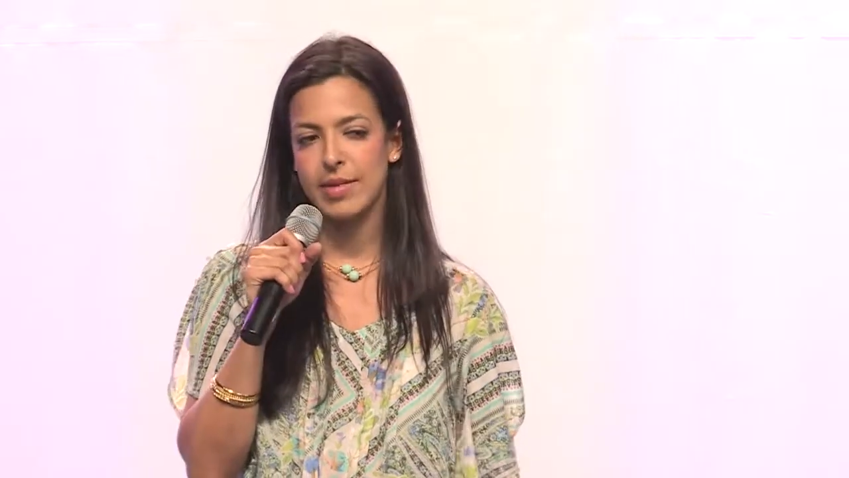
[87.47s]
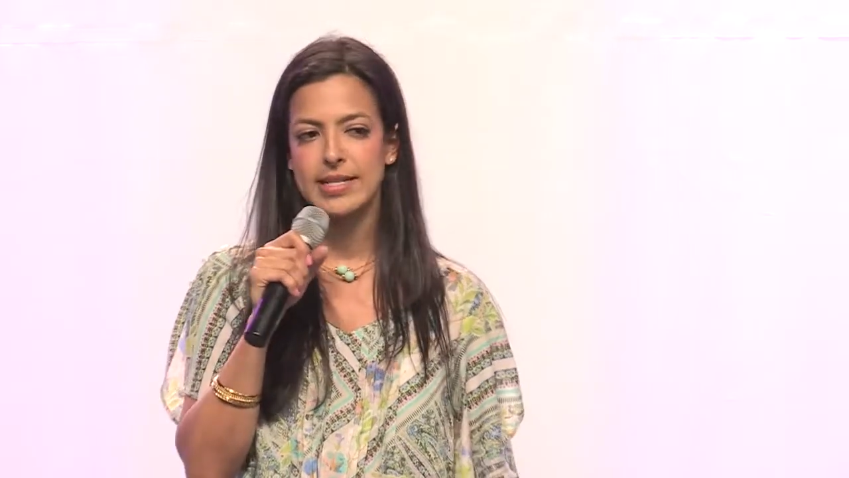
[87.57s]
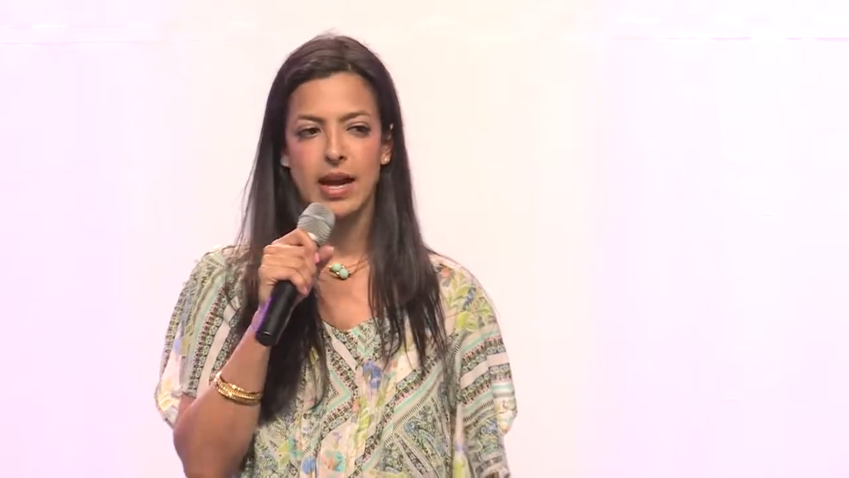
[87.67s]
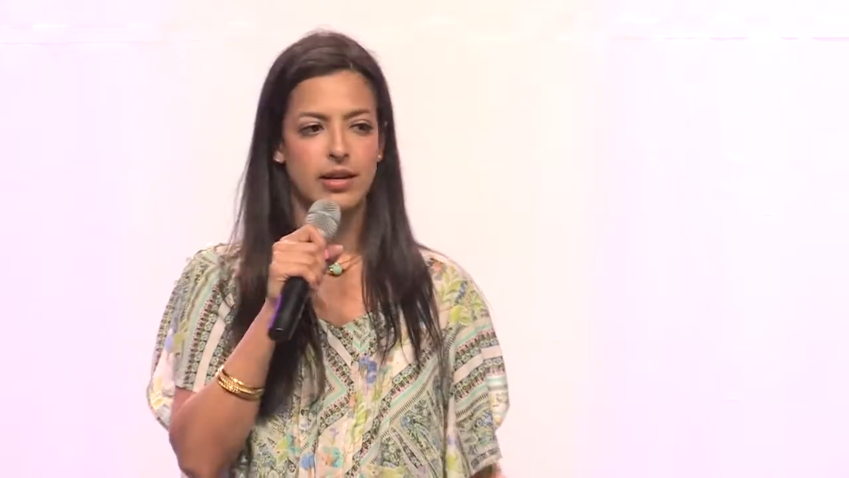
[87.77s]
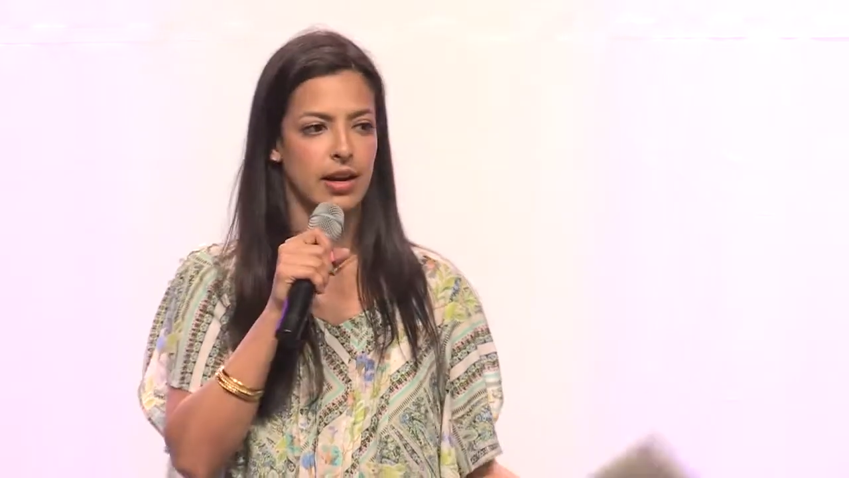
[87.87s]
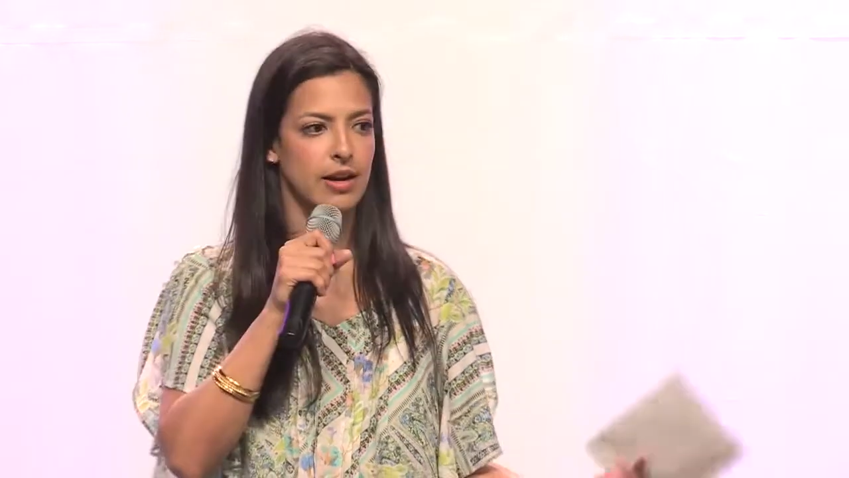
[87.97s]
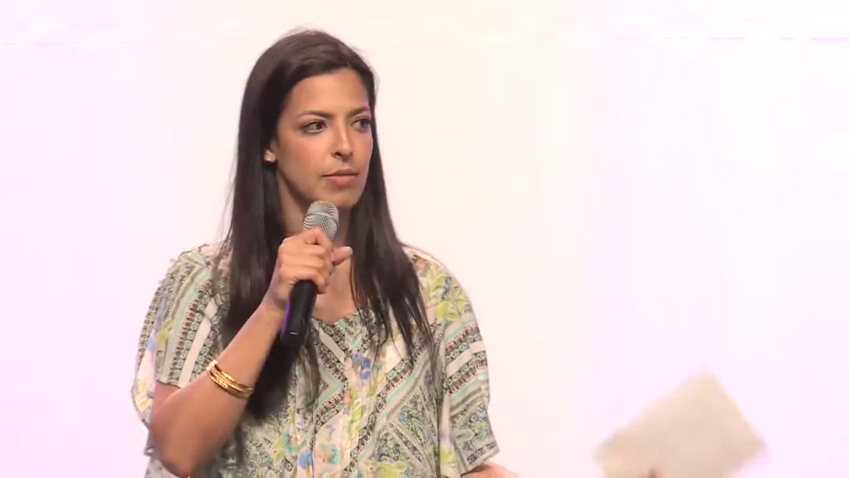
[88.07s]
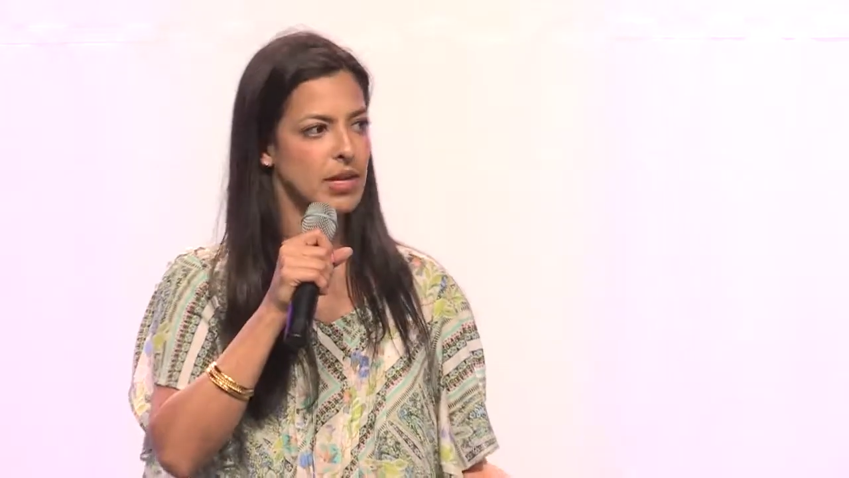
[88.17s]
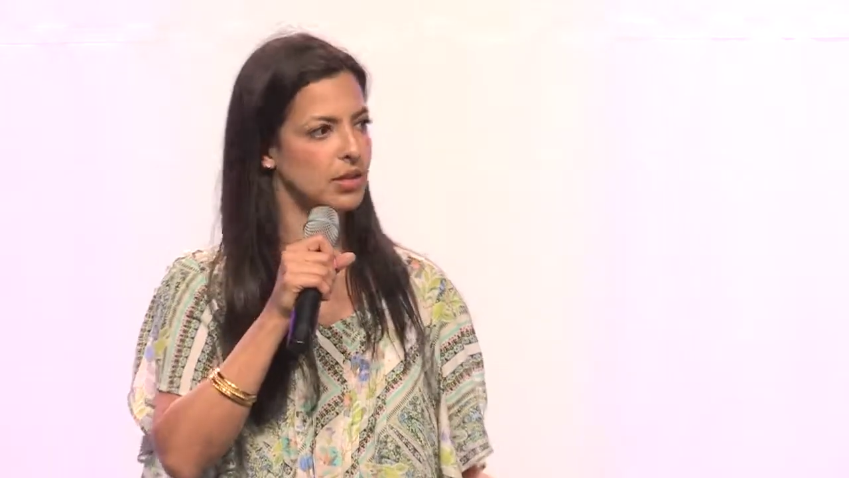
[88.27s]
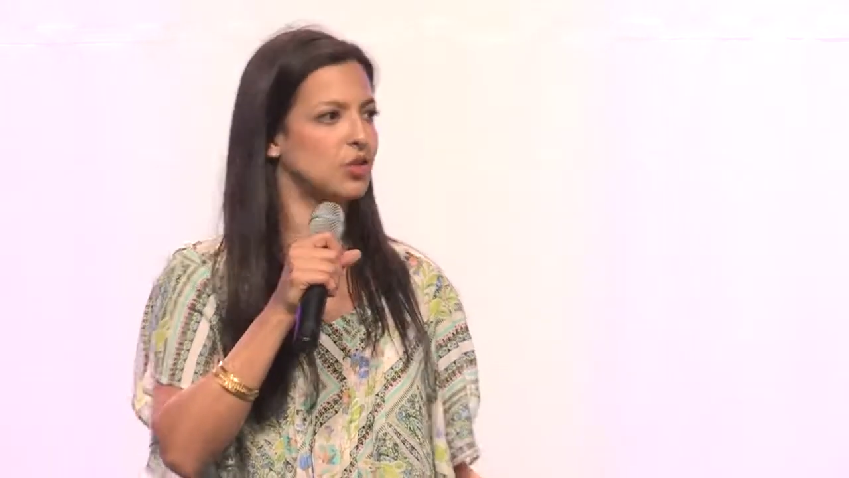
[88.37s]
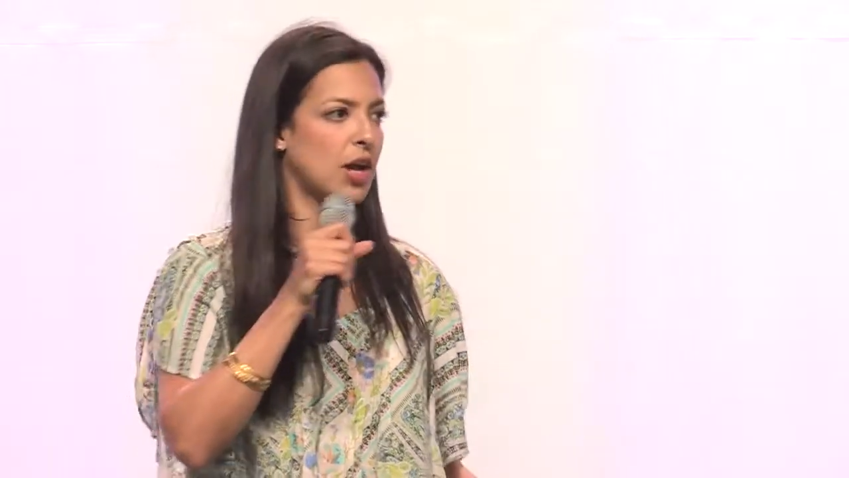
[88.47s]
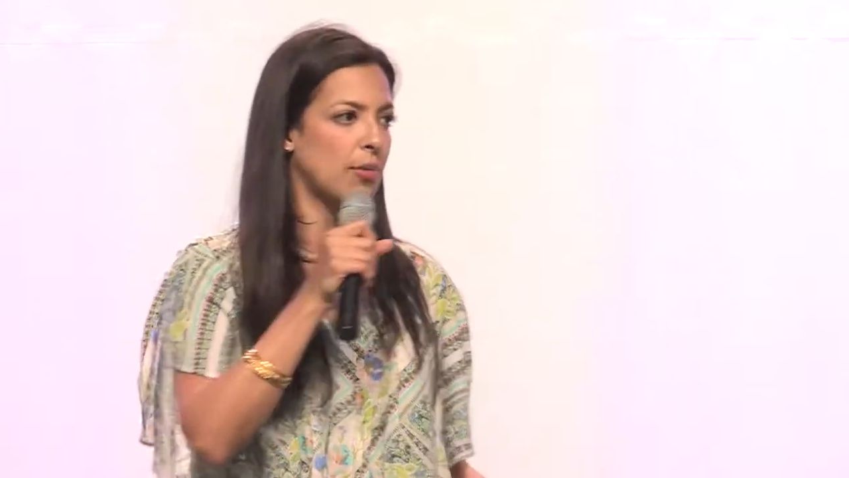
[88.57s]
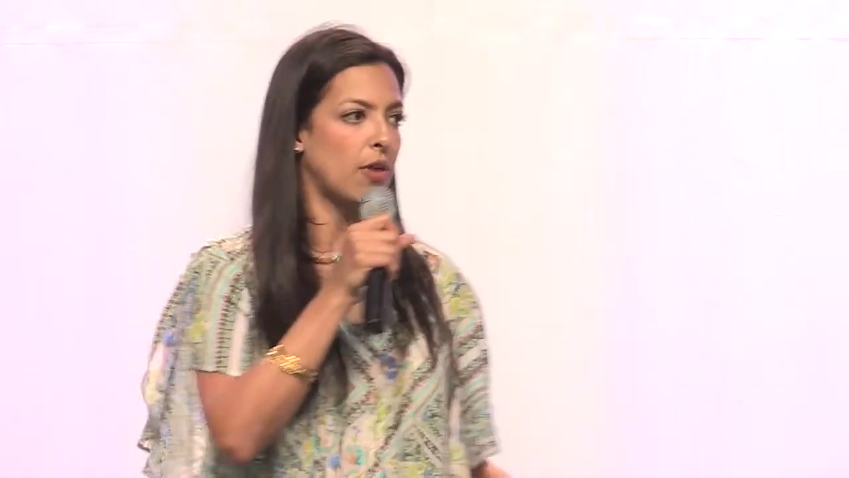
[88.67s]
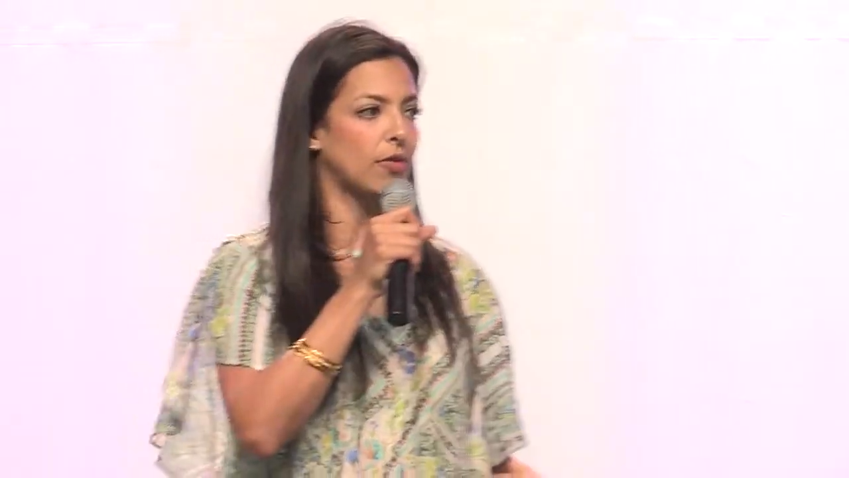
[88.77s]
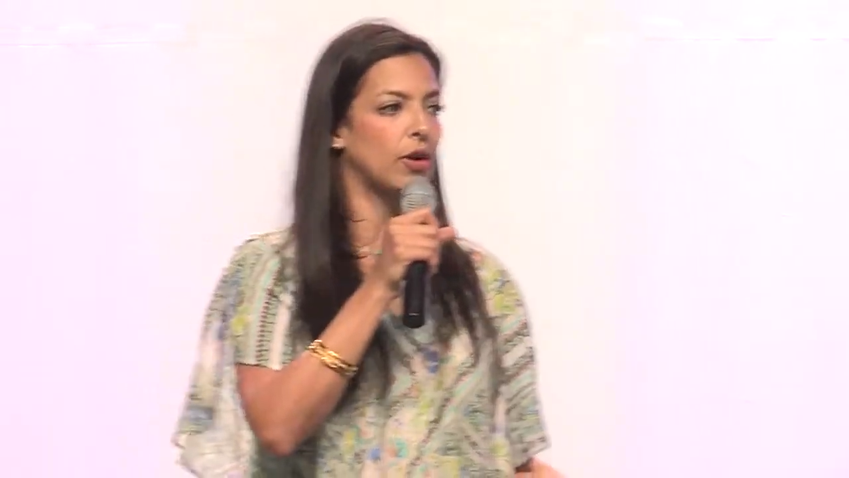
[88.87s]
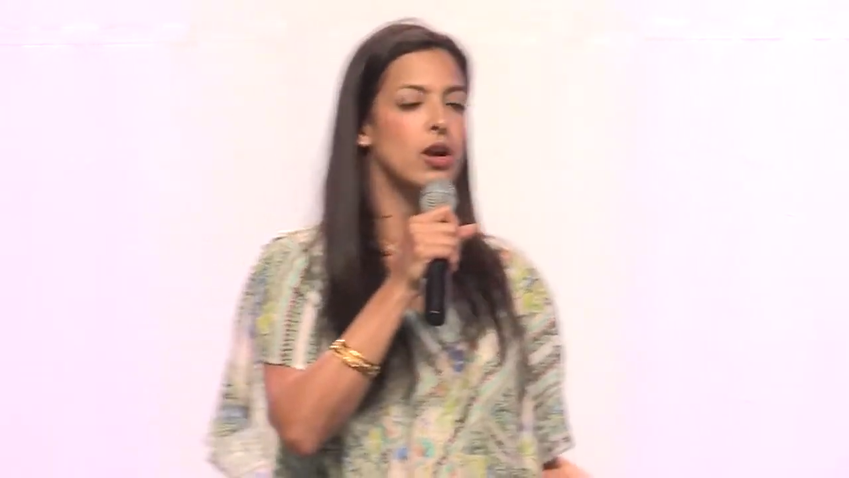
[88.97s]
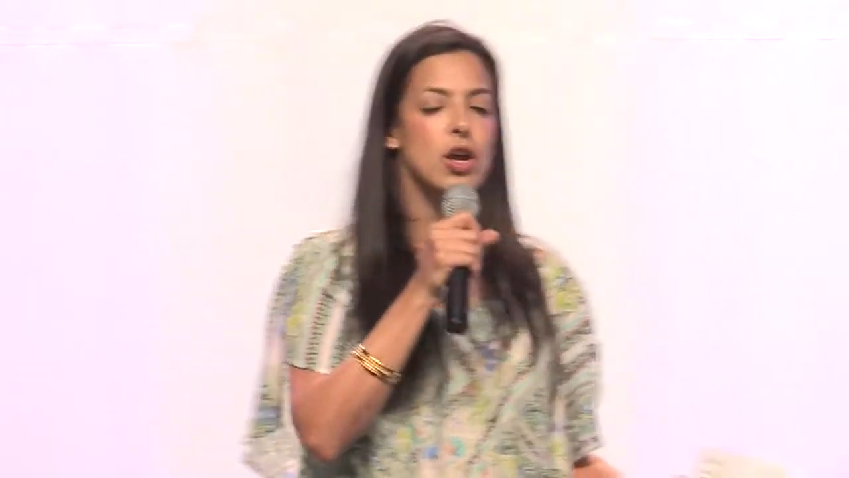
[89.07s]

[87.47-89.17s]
My dad got an amazing job offer.